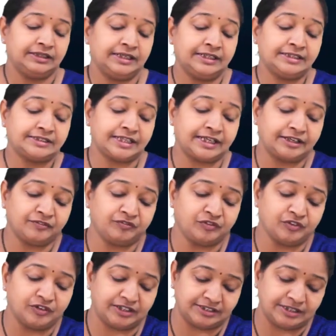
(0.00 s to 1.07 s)
Let's take a
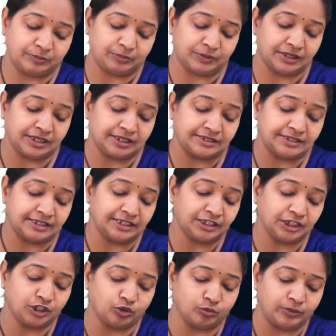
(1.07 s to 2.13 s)
few examples. Consider
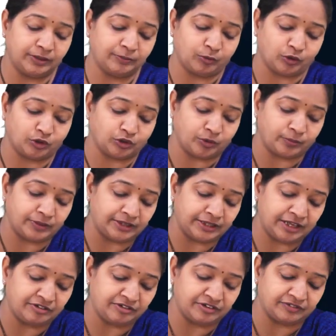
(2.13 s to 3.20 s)
the cubic polynomial
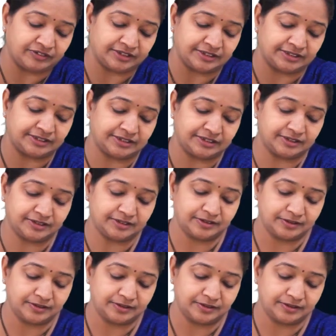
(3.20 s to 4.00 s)
they have given us.